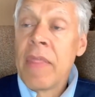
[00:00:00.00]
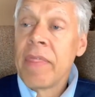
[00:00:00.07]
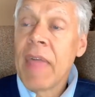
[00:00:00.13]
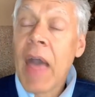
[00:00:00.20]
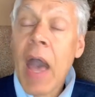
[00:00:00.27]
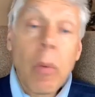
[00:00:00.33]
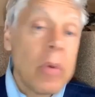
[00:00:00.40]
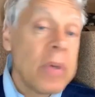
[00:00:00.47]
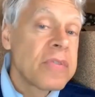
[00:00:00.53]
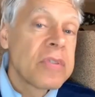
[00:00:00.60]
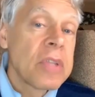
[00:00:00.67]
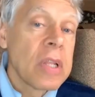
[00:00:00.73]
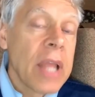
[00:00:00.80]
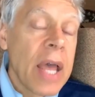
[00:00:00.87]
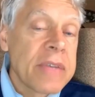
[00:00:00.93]
That was
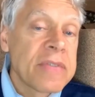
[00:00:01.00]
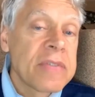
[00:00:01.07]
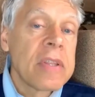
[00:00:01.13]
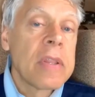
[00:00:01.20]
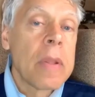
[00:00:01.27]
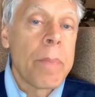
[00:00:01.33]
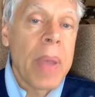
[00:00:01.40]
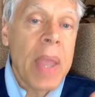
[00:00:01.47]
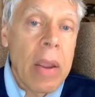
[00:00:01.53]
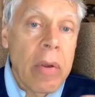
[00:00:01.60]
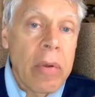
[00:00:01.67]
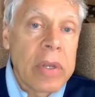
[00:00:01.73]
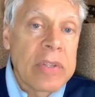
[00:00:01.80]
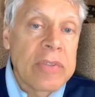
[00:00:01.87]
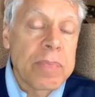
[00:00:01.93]
the lesson the
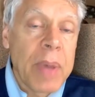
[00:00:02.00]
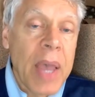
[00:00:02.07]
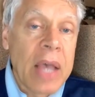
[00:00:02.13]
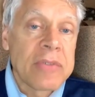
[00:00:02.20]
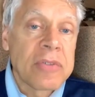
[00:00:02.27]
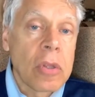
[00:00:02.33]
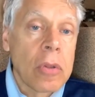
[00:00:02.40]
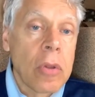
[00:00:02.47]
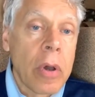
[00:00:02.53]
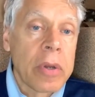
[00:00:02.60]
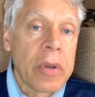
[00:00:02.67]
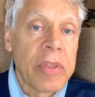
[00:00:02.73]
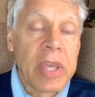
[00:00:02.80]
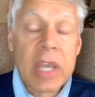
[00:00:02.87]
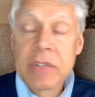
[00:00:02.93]
parents passed along
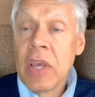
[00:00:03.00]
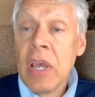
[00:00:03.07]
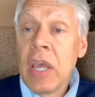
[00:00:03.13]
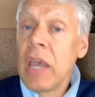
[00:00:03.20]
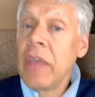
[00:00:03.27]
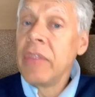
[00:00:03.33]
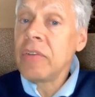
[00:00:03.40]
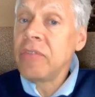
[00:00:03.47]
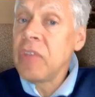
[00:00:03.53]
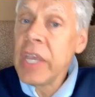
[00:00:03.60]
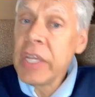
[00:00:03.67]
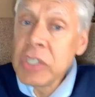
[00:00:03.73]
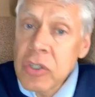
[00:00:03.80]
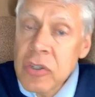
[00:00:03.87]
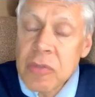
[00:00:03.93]
to the kids, and the
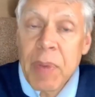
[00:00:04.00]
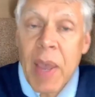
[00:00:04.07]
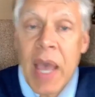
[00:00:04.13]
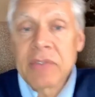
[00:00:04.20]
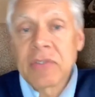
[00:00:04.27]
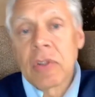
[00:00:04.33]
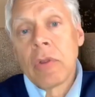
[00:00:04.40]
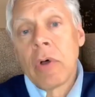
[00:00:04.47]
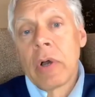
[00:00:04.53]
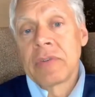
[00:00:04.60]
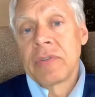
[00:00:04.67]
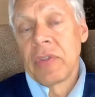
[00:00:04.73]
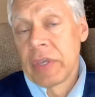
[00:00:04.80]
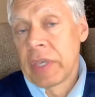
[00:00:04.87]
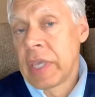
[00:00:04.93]
teachers passed along
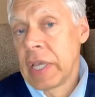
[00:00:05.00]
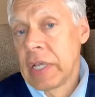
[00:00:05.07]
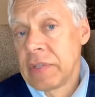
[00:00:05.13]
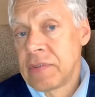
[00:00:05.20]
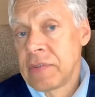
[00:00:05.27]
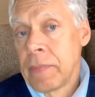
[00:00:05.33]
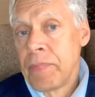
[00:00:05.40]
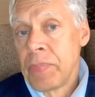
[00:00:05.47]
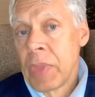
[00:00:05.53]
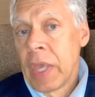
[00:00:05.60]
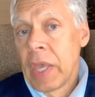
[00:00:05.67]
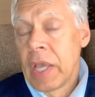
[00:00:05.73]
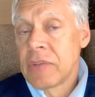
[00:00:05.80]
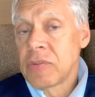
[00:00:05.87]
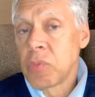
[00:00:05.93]
to the kids
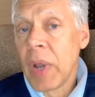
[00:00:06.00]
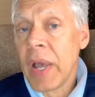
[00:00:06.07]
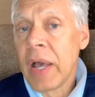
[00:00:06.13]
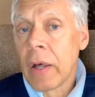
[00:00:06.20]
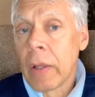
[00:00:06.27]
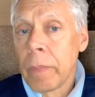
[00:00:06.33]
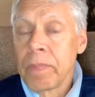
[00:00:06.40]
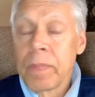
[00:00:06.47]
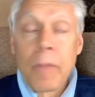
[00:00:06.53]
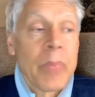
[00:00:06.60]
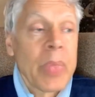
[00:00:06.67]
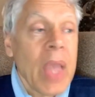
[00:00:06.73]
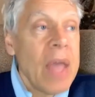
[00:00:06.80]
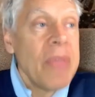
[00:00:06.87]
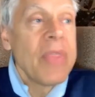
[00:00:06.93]
as well.
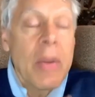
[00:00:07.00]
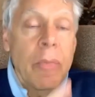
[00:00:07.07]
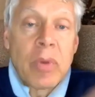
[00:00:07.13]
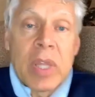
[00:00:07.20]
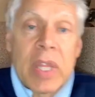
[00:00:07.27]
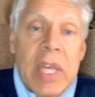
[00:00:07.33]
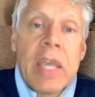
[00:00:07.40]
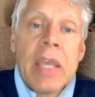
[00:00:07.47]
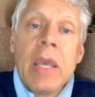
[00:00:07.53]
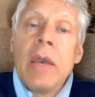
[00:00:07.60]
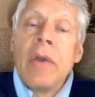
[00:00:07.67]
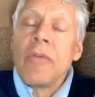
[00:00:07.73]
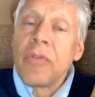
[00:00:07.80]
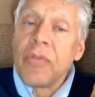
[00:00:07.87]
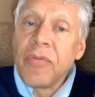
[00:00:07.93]
And they really
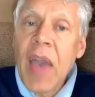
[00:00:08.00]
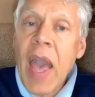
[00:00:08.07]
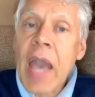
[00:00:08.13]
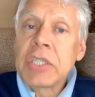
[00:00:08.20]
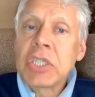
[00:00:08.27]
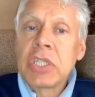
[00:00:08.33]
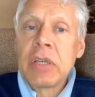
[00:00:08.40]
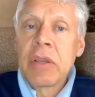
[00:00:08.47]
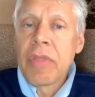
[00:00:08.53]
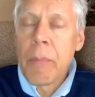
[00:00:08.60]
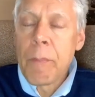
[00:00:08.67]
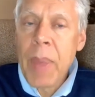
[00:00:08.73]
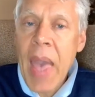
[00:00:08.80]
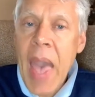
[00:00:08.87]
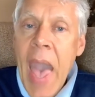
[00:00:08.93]
fashioned
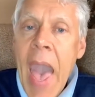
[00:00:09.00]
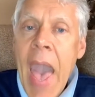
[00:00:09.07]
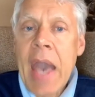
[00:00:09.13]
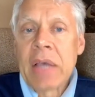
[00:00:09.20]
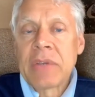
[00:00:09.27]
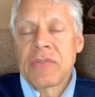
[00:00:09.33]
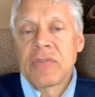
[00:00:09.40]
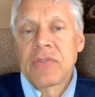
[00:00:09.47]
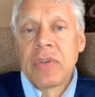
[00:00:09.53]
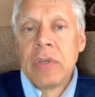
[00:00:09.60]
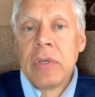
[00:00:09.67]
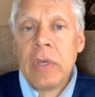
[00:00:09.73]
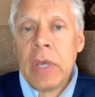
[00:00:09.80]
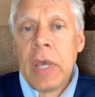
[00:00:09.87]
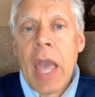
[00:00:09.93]
the past
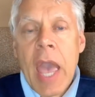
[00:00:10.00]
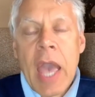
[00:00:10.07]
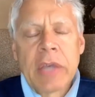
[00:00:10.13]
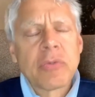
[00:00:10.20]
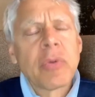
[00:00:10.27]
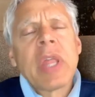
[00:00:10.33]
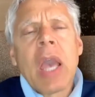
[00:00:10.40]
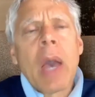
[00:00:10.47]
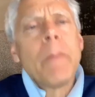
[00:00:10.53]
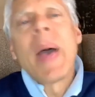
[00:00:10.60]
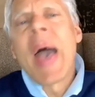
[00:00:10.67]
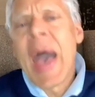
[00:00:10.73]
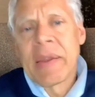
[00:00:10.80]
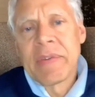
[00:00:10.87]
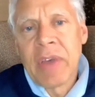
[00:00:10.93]
as really a
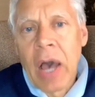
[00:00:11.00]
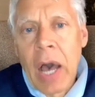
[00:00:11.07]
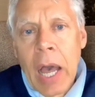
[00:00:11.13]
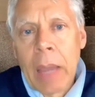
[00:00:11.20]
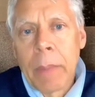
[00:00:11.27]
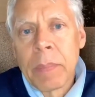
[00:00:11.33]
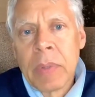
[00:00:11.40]
bad time.